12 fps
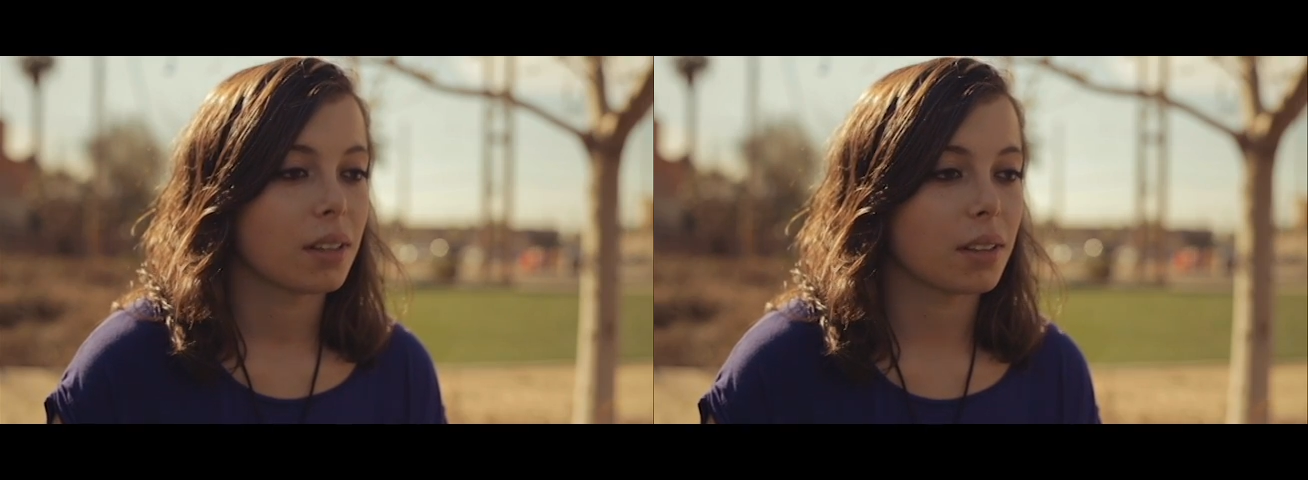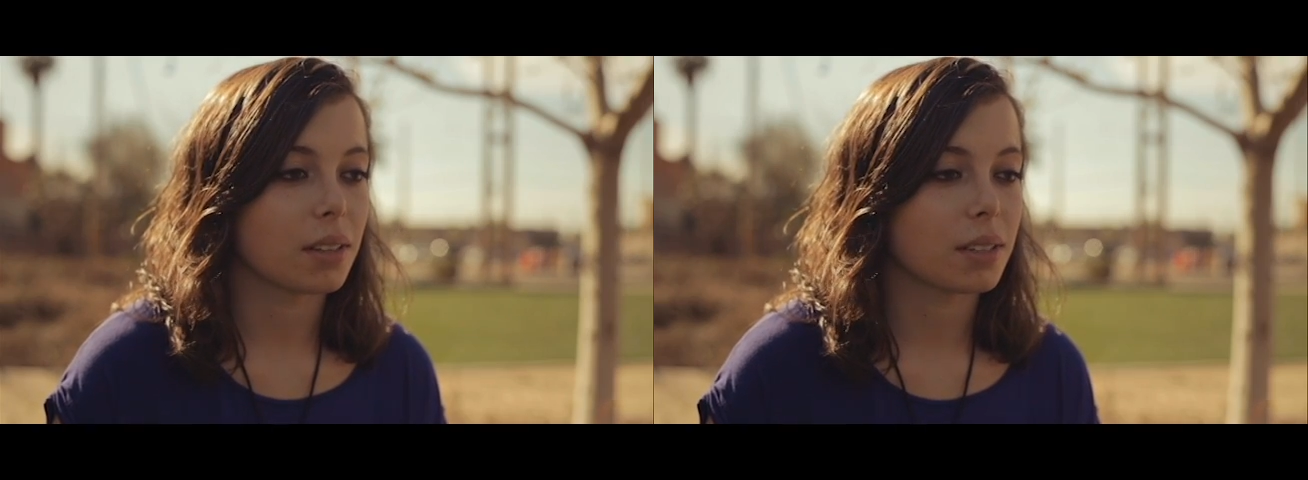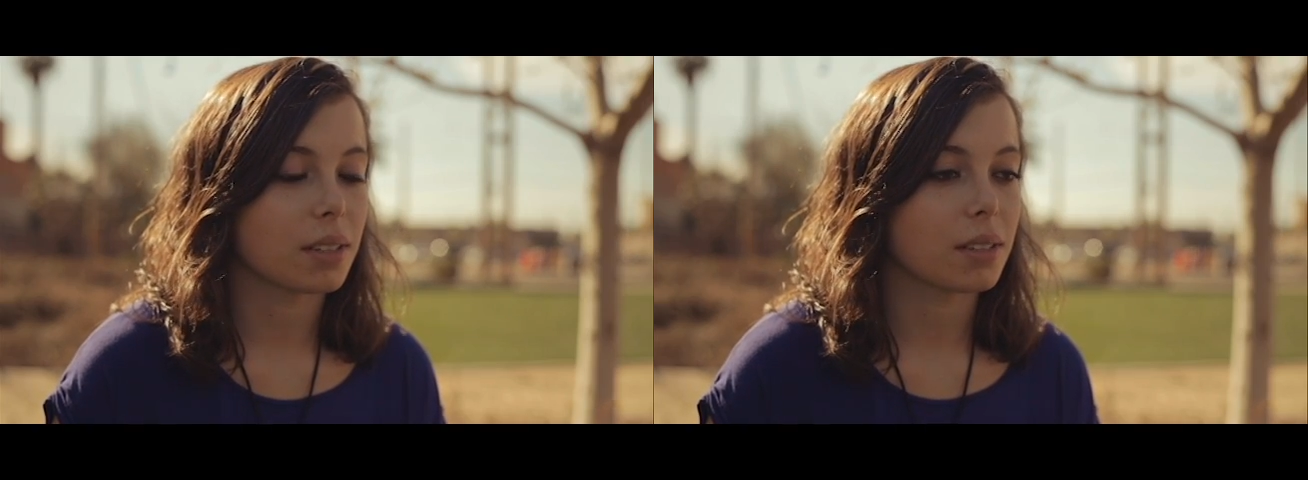
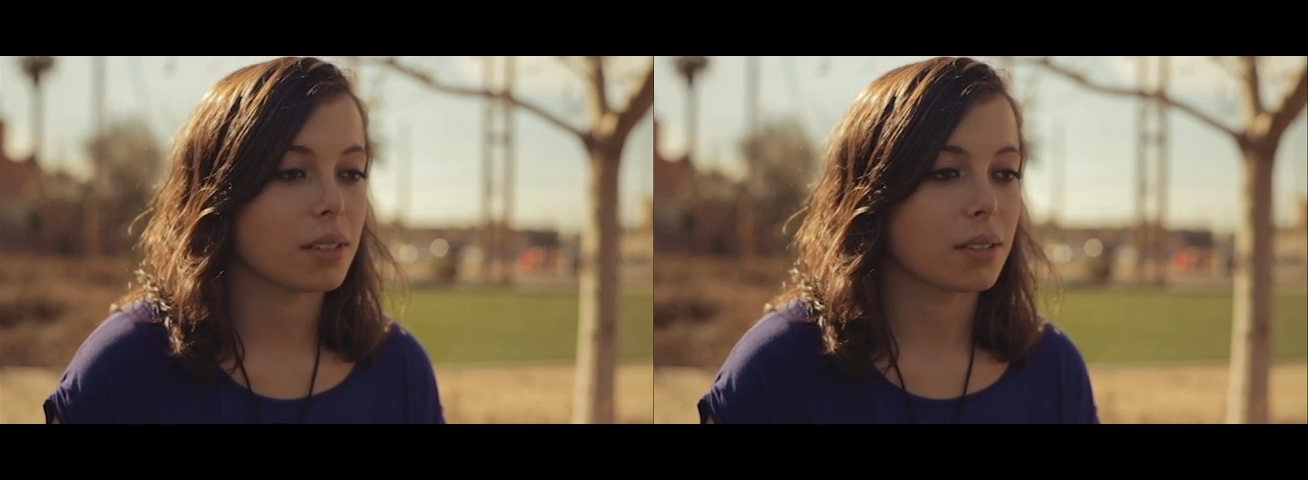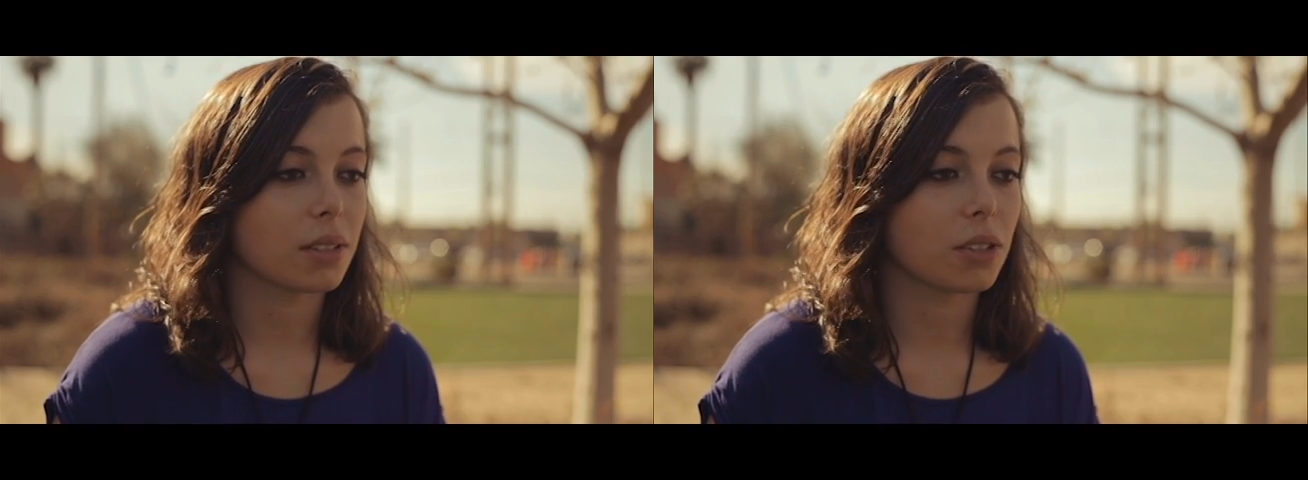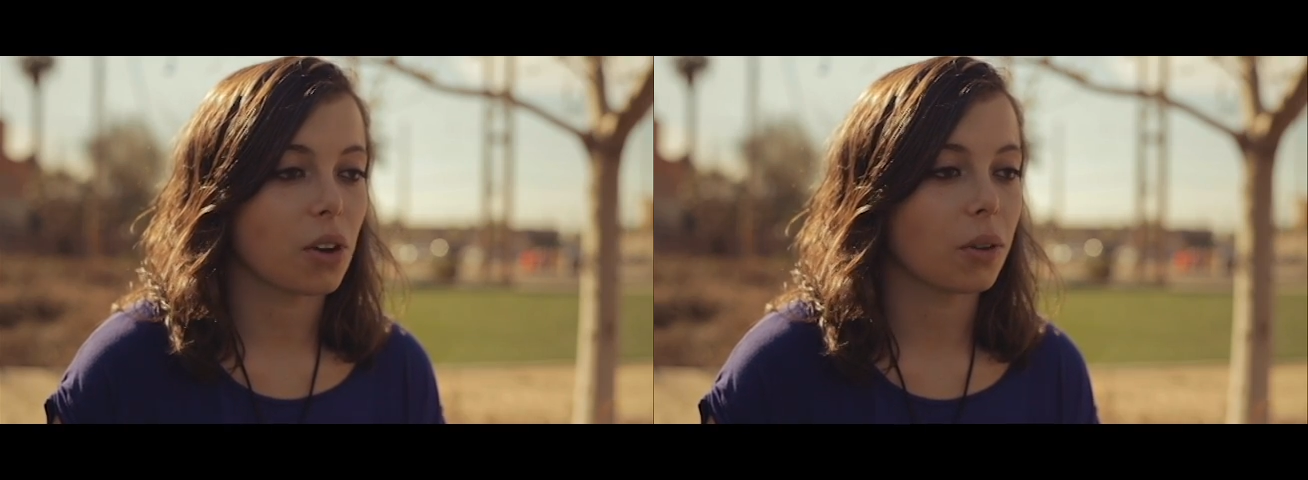this
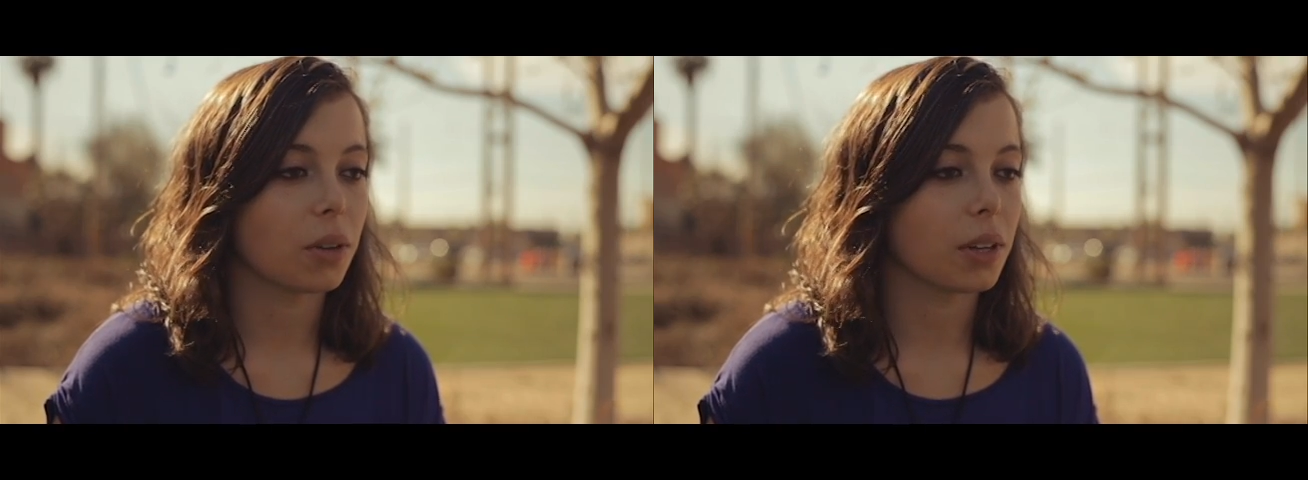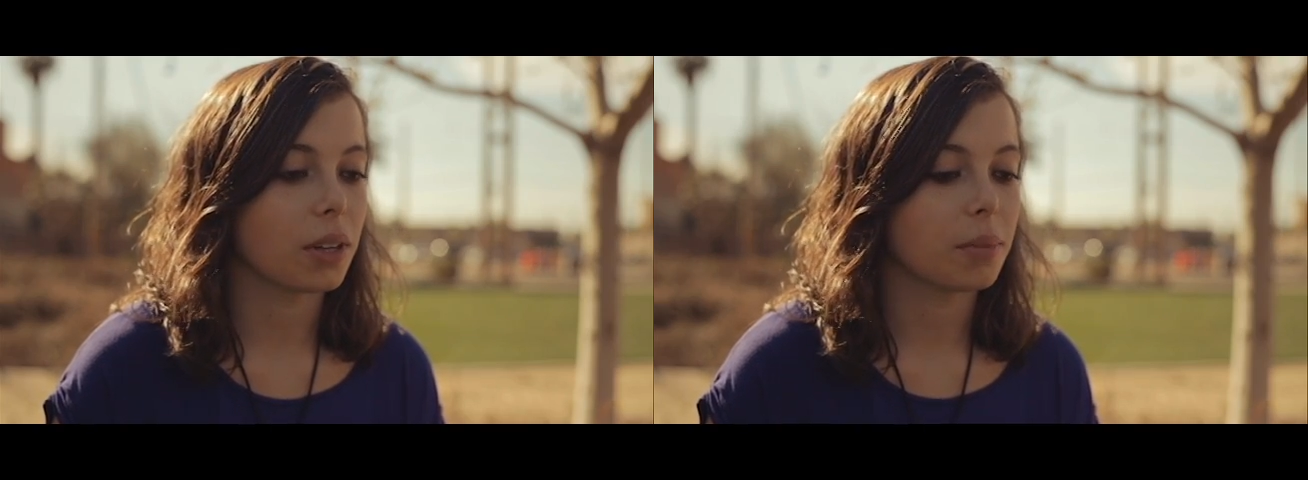is adulthood.